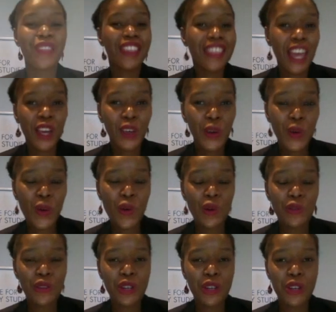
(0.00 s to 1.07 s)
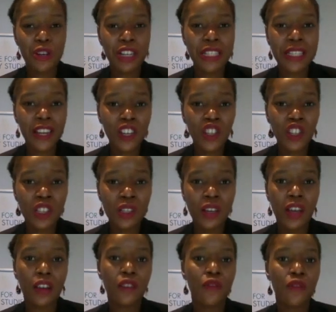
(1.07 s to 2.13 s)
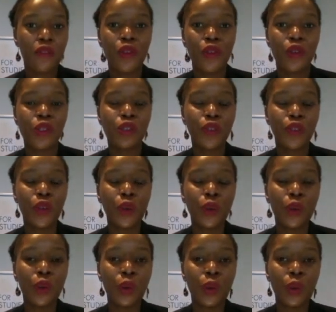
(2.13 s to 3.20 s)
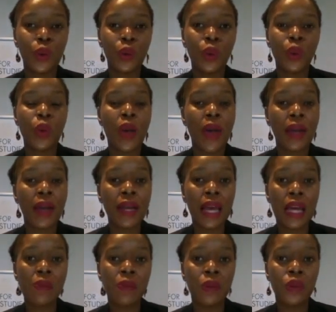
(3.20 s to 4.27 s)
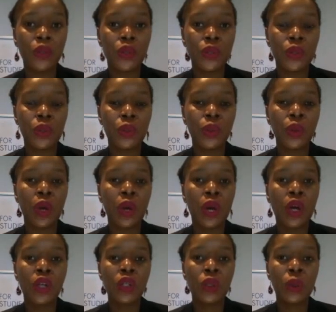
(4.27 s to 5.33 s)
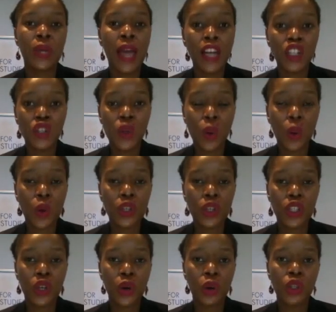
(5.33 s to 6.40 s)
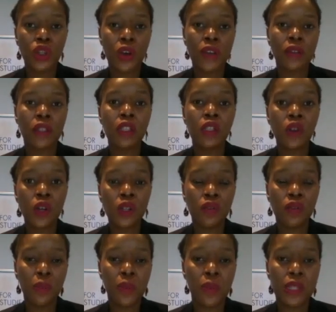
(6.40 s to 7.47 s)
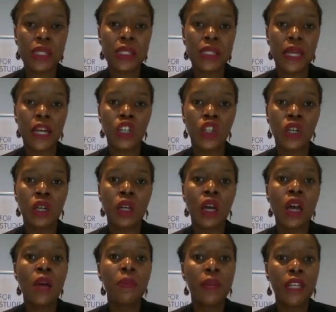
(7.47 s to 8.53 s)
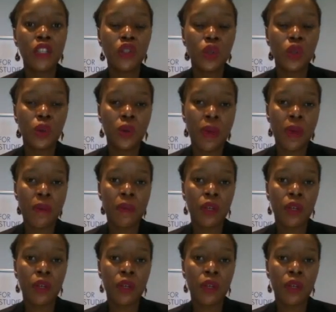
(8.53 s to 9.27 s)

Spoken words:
Thank you all for your attention. And for those of you who were unable to catch the audio during the start of the presentation, please do remember